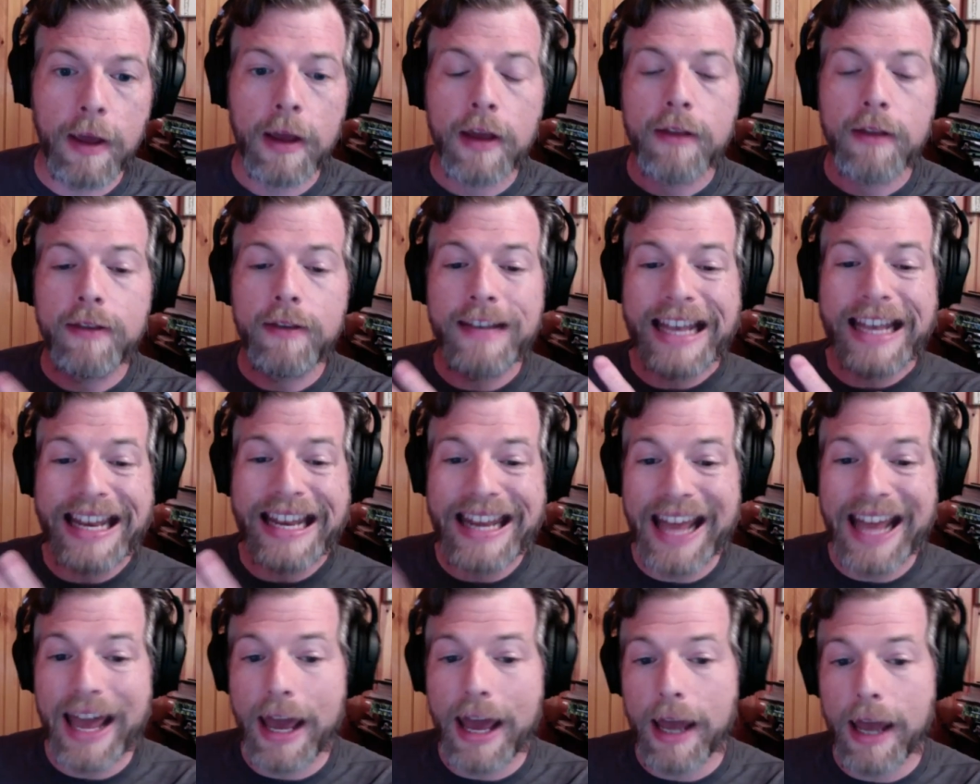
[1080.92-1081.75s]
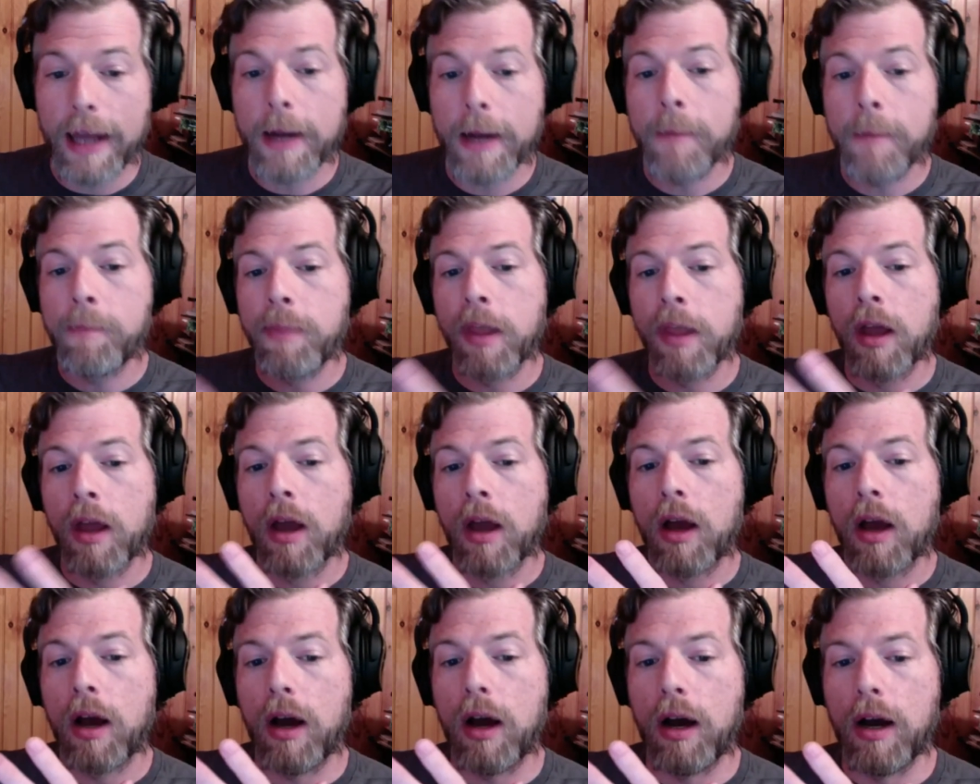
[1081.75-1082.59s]
Today
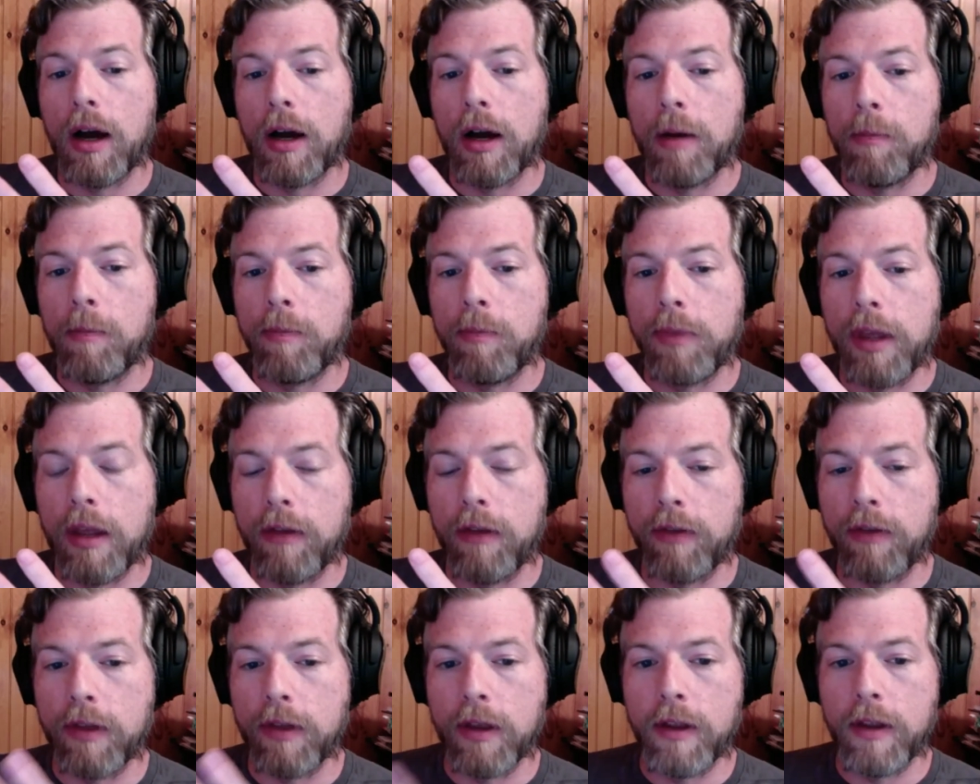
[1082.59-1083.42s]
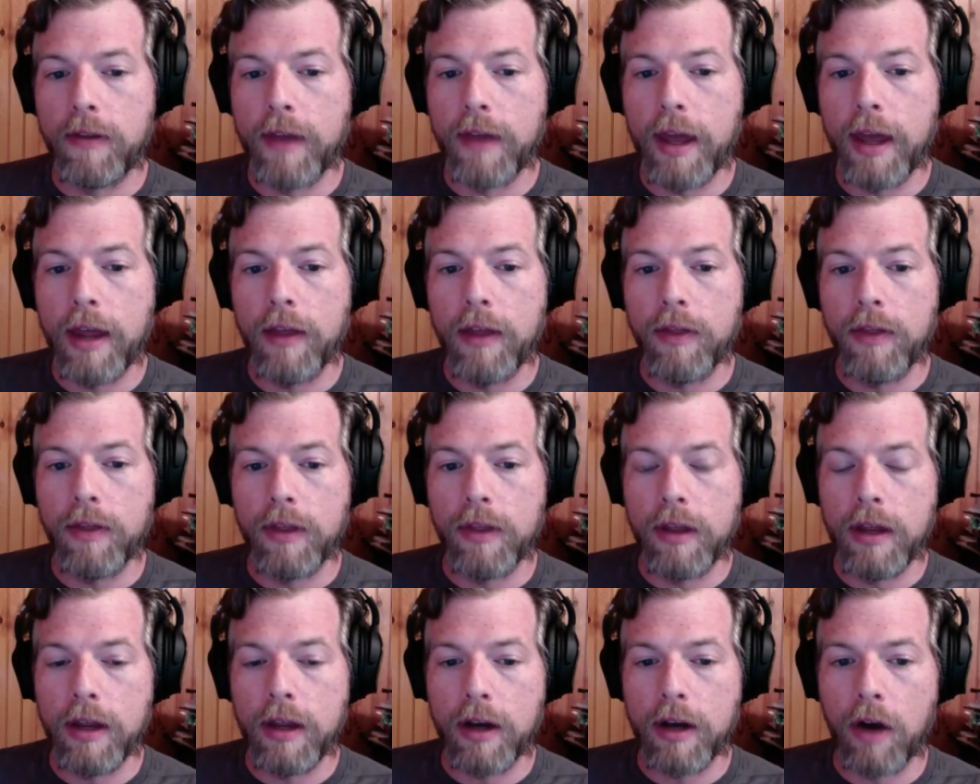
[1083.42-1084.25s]
is the day
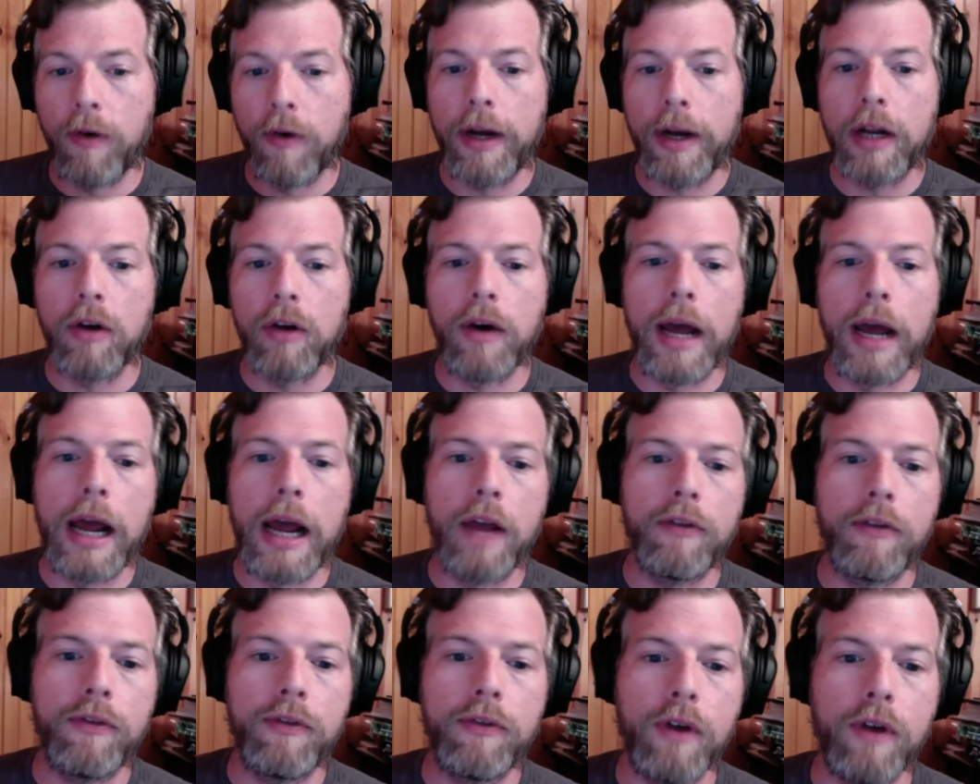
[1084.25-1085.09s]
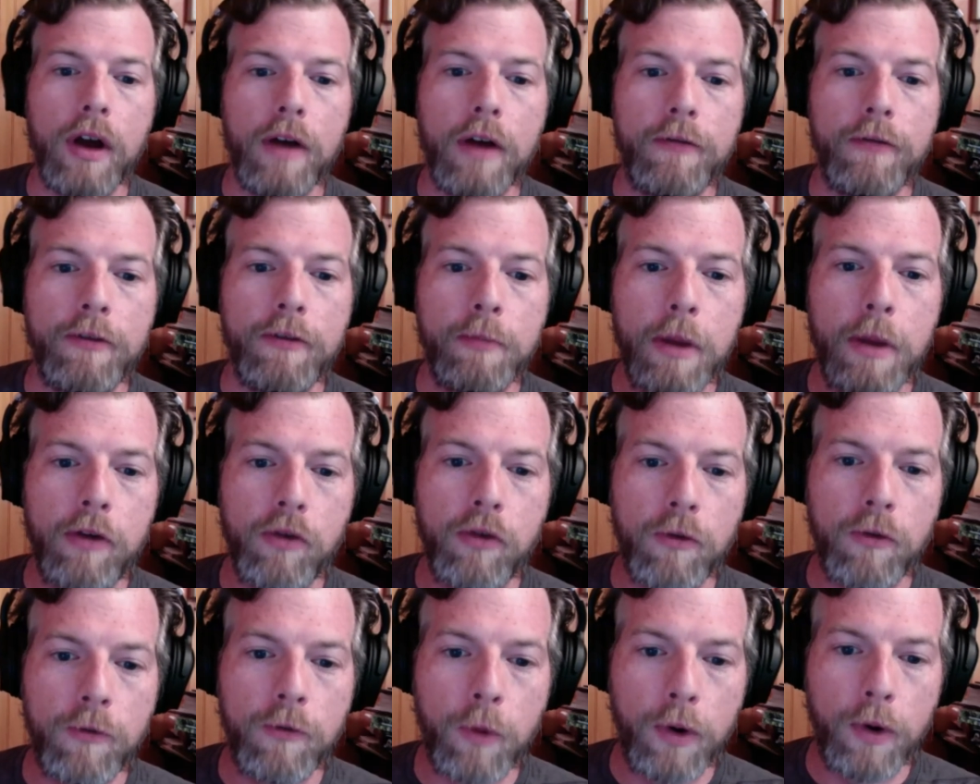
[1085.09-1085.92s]
the current class of Special
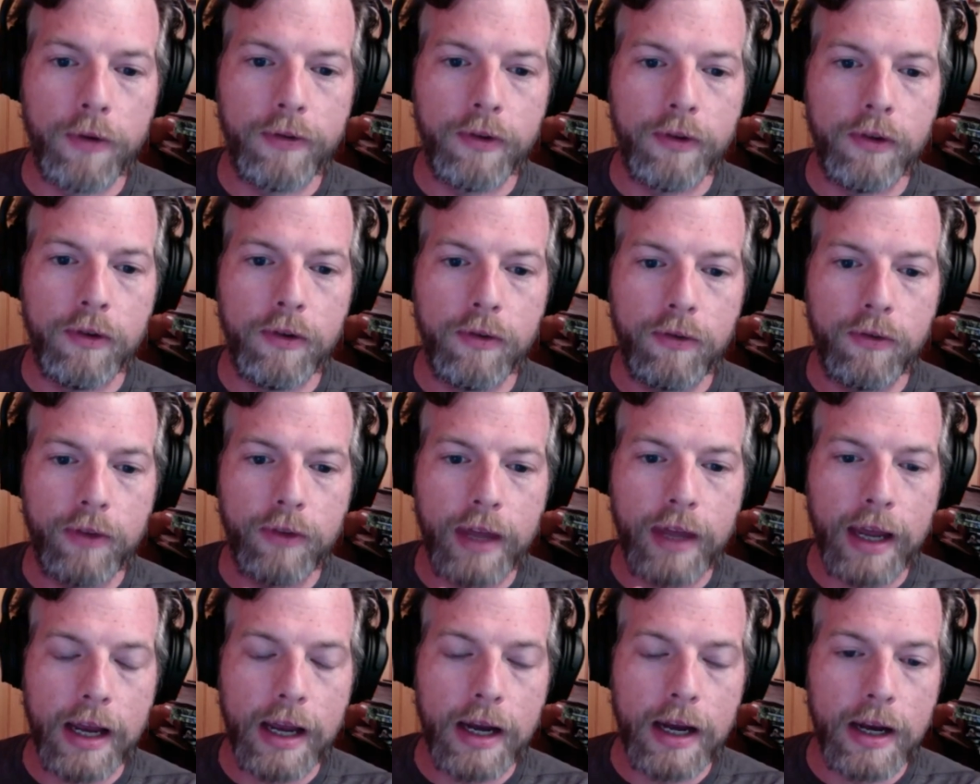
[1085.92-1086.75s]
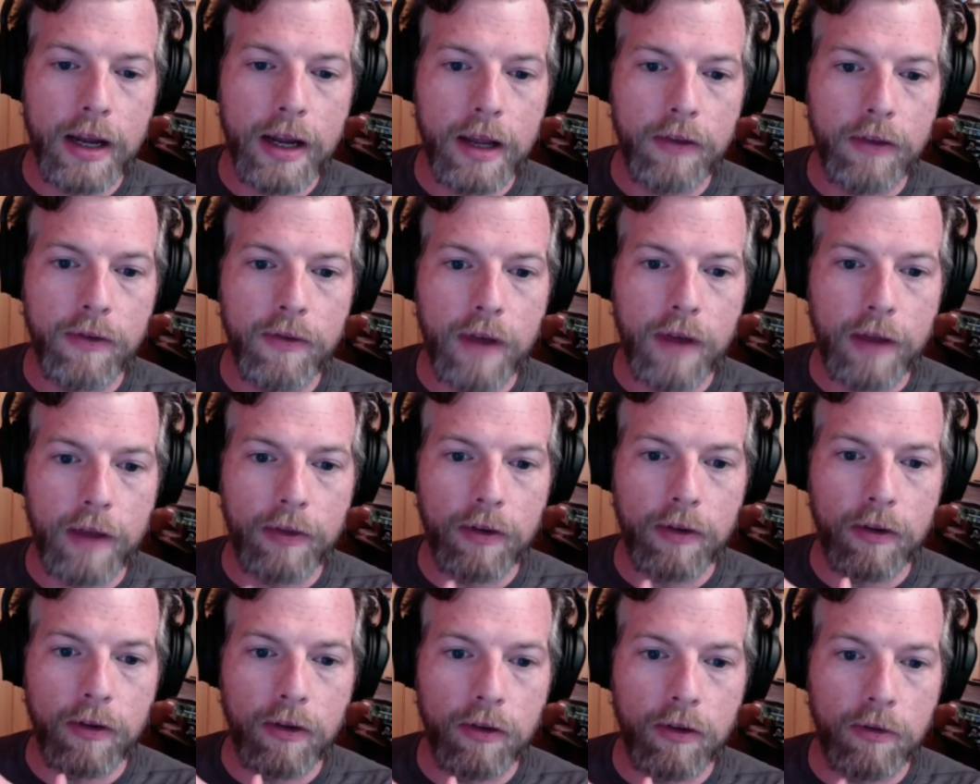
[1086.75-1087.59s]
Forces candidates at
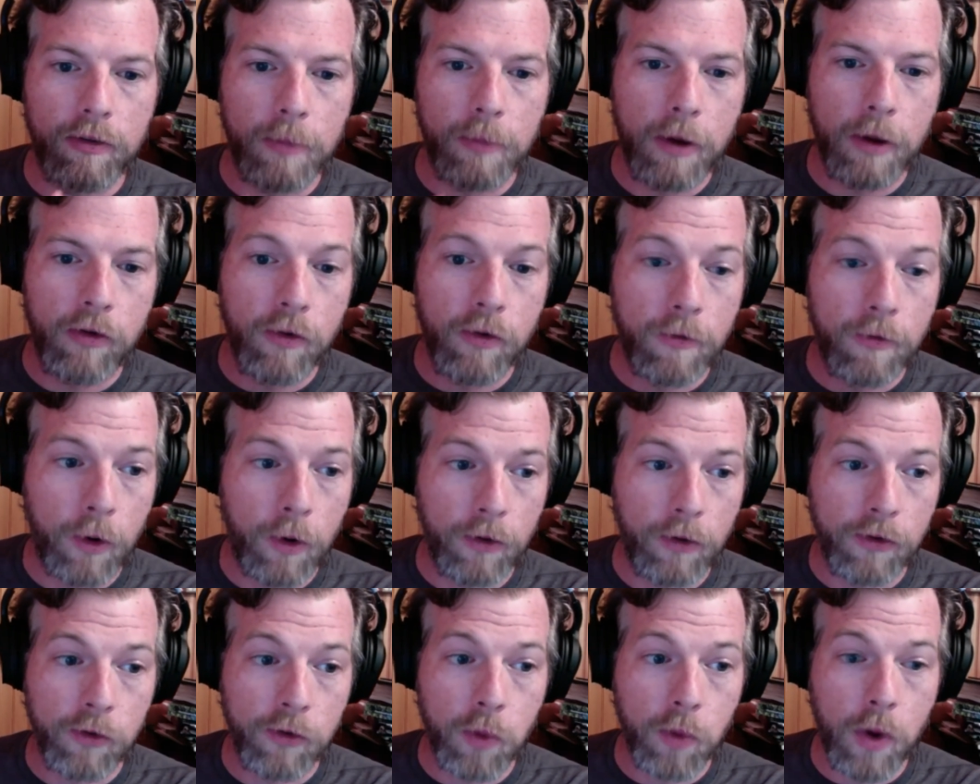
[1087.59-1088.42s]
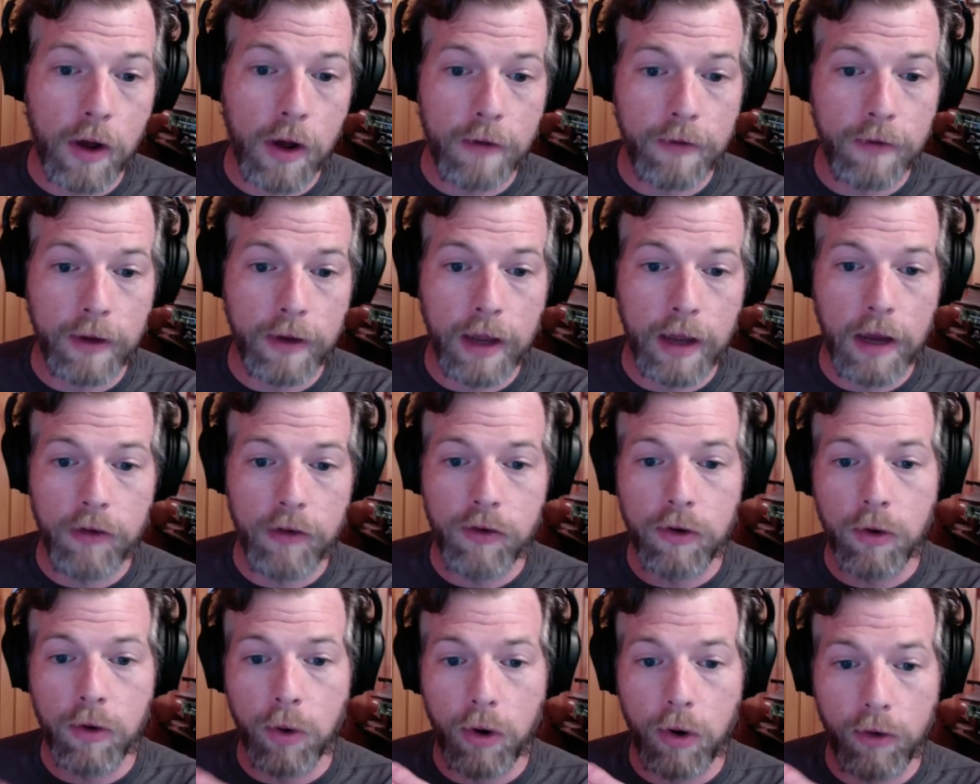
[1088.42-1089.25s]
the Special Forces
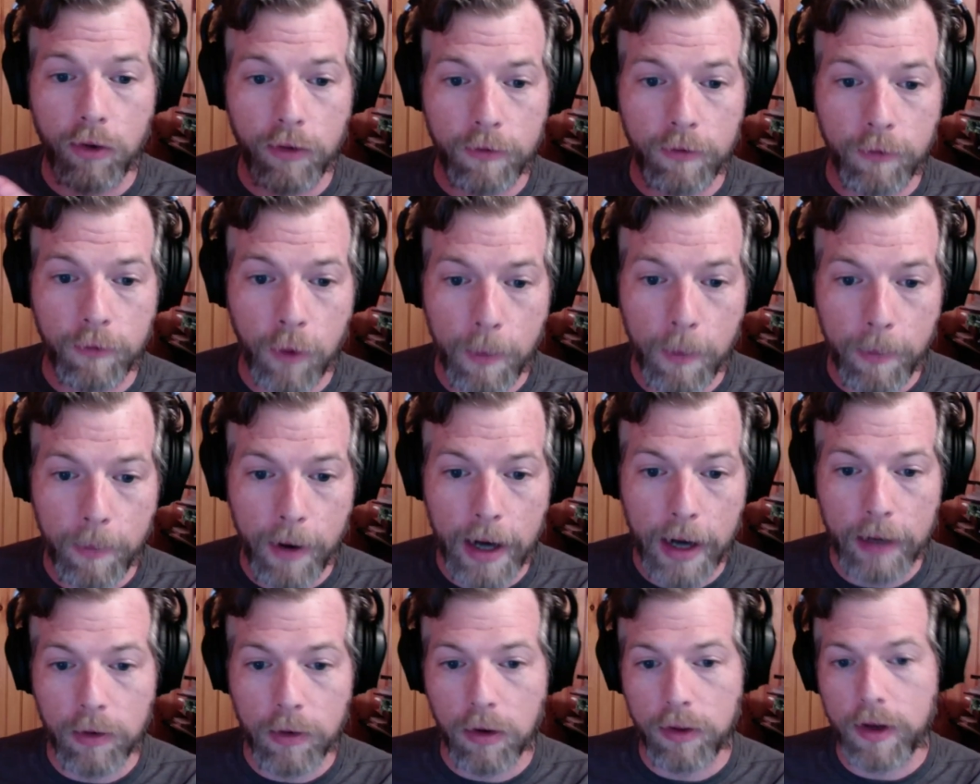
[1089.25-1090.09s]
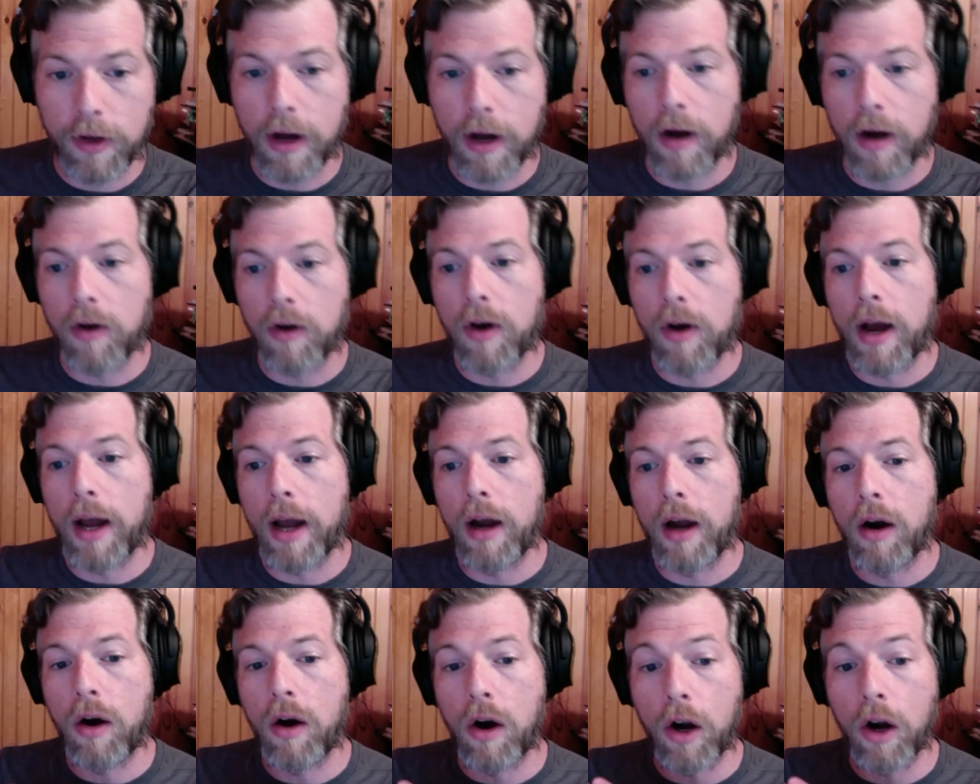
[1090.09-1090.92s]
qualification course at Fort Bragg, North
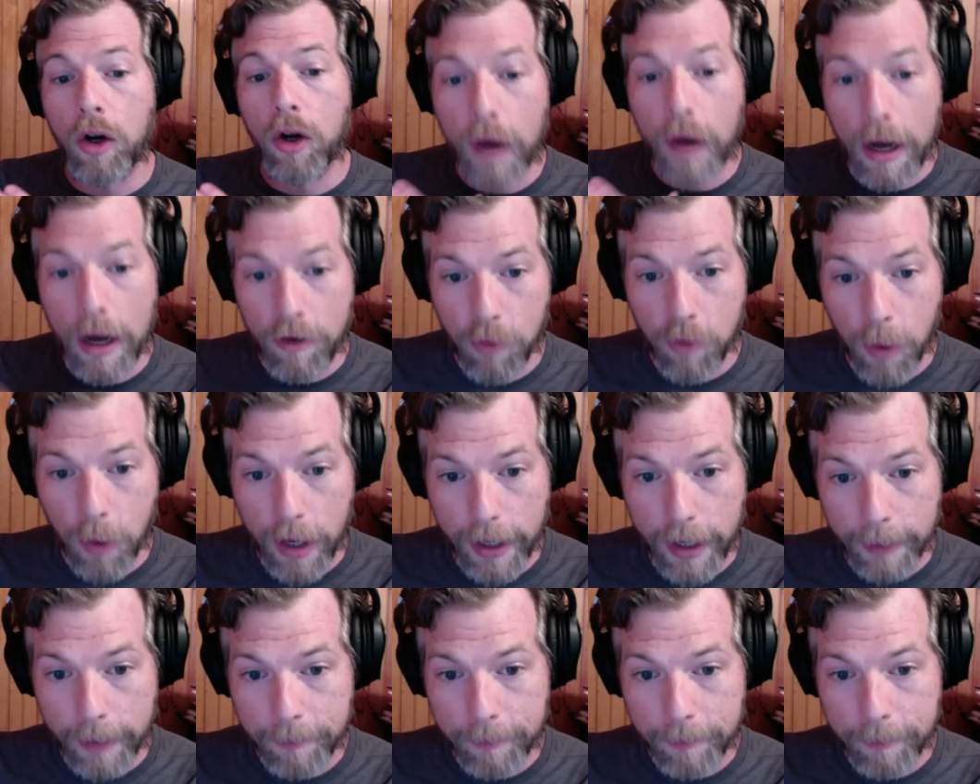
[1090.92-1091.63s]
Carolina, are graduating.